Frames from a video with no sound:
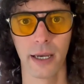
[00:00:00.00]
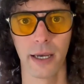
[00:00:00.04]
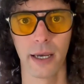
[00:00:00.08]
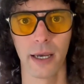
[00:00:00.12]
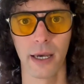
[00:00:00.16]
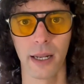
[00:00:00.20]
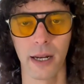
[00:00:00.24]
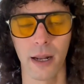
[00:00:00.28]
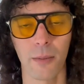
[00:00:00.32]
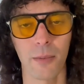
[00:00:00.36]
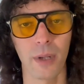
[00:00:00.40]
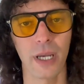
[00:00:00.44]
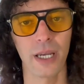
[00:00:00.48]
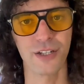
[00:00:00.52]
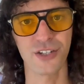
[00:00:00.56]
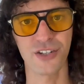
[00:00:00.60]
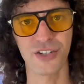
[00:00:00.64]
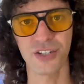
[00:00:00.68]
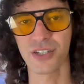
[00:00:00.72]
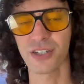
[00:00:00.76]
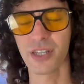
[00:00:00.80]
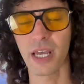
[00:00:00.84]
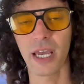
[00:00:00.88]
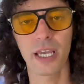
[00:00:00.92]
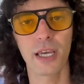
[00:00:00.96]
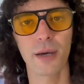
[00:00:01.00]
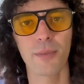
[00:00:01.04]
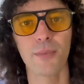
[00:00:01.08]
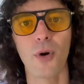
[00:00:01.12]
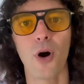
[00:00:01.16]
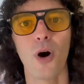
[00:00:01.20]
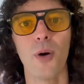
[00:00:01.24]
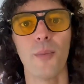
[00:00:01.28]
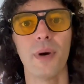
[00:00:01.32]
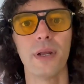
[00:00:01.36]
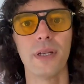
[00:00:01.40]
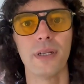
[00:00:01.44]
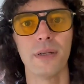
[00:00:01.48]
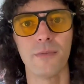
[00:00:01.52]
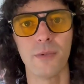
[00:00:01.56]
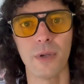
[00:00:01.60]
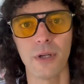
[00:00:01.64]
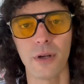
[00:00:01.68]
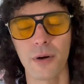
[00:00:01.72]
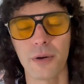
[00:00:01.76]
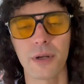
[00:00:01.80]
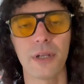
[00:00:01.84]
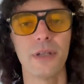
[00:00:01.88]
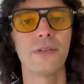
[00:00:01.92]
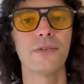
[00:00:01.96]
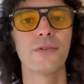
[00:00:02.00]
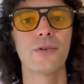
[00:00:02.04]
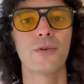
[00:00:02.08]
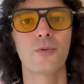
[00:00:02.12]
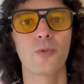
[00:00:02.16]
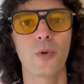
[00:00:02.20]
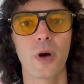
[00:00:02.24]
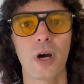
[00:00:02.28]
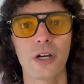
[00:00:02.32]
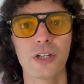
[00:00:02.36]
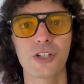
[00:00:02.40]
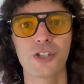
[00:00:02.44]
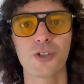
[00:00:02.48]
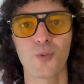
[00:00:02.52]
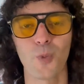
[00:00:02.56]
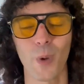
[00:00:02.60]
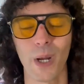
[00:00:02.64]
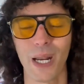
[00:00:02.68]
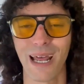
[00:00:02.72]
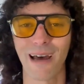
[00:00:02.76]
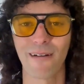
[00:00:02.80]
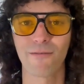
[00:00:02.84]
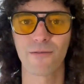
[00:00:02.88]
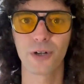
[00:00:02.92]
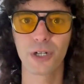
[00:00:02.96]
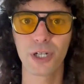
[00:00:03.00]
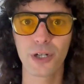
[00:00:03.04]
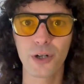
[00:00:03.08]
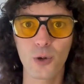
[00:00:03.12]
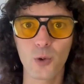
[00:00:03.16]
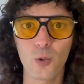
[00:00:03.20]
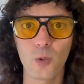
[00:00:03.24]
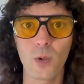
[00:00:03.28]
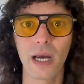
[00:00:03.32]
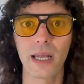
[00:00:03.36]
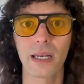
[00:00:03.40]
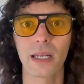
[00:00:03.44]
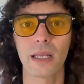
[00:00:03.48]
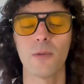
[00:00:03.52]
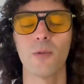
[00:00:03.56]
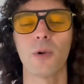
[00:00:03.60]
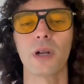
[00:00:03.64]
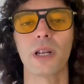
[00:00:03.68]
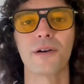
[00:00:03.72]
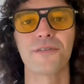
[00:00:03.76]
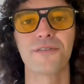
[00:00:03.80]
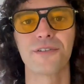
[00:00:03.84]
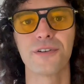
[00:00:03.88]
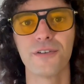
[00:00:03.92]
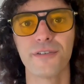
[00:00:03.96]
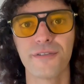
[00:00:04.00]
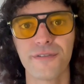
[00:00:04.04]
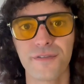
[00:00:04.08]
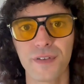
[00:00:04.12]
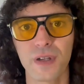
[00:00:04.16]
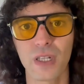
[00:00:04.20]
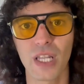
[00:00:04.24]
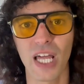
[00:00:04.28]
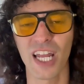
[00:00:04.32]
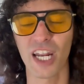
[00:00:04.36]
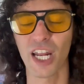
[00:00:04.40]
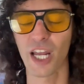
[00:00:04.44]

And I'm like, just take a moment. We don't need to rush. Whenever you're ready, whenever you feel it.